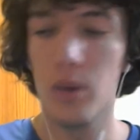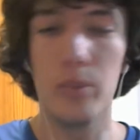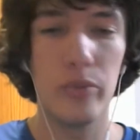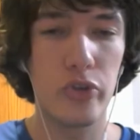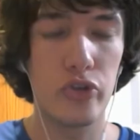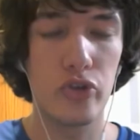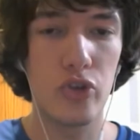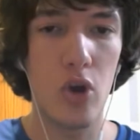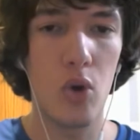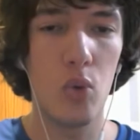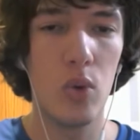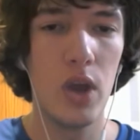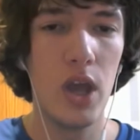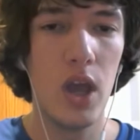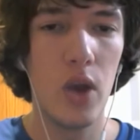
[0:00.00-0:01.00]

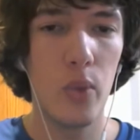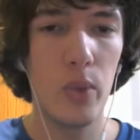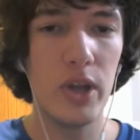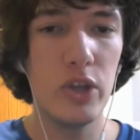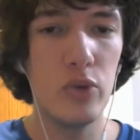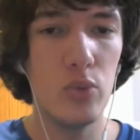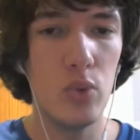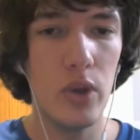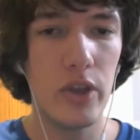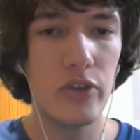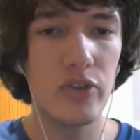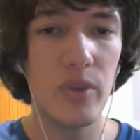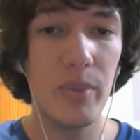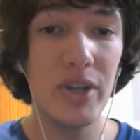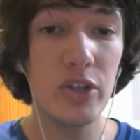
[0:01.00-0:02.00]
So when you
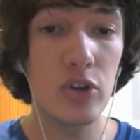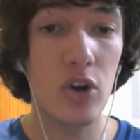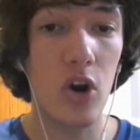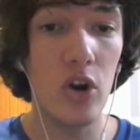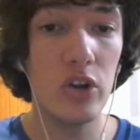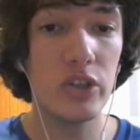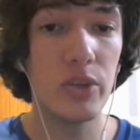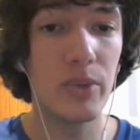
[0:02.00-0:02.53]
submit your cards